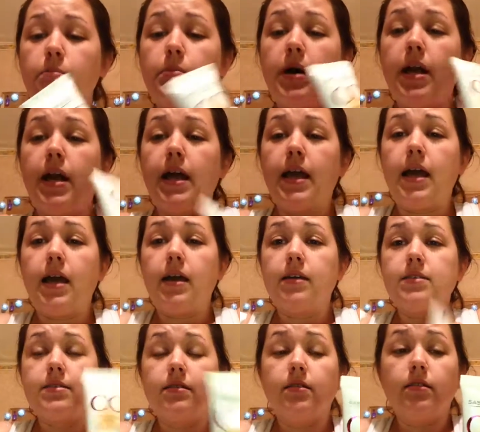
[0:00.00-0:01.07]
But I
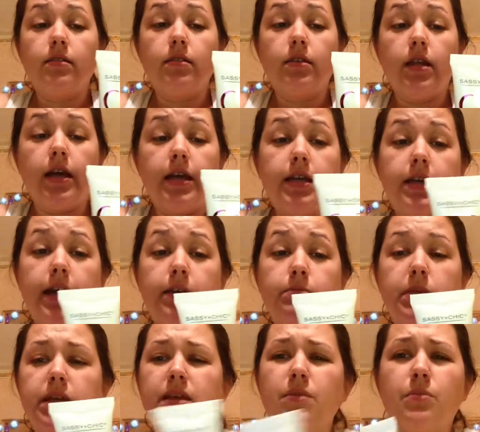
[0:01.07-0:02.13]
got light and
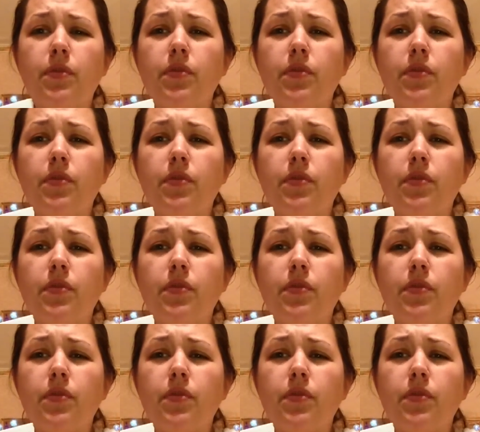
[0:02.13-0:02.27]
medium.